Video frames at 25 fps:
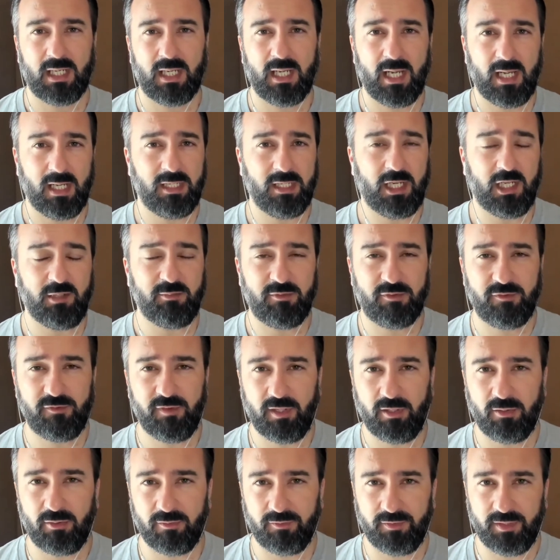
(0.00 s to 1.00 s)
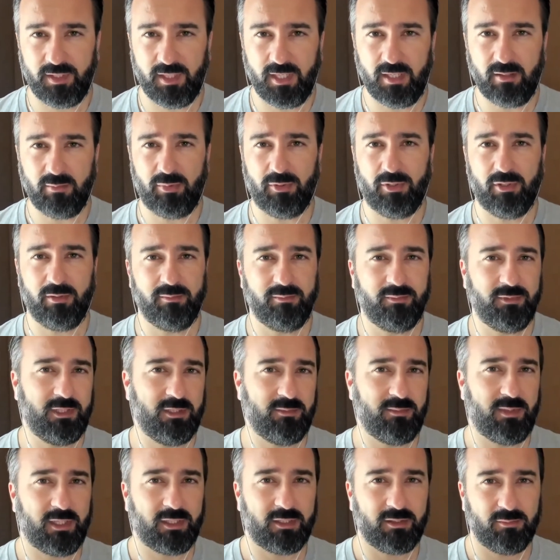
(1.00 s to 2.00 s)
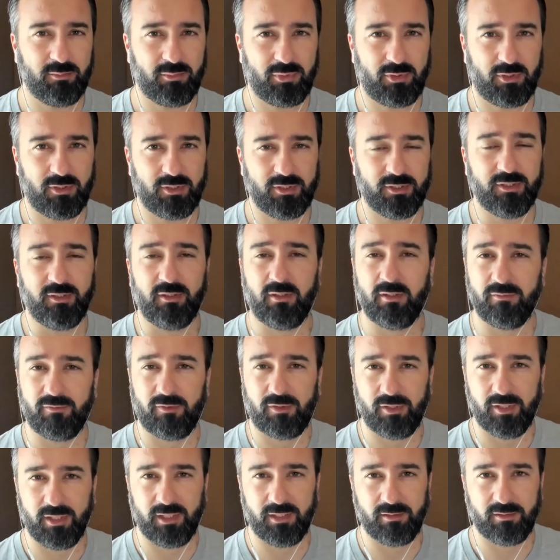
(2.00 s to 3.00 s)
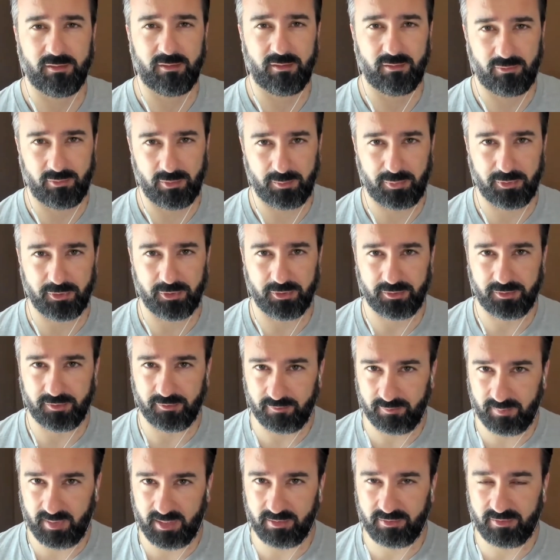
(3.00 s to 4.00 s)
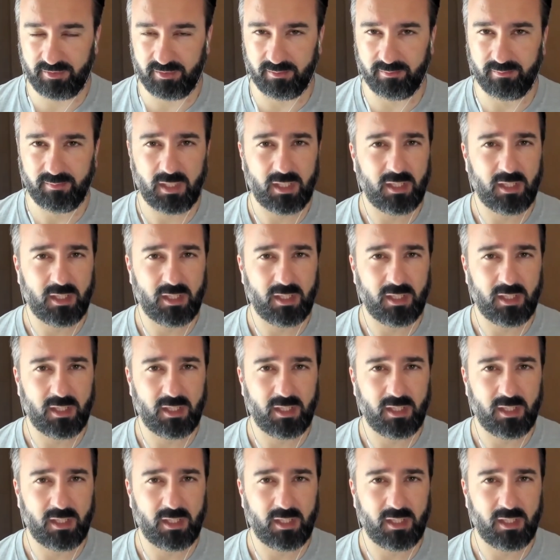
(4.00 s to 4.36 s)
and I'm a fellow of the ABORM, the American Board of Oriental Reproductive Medicine.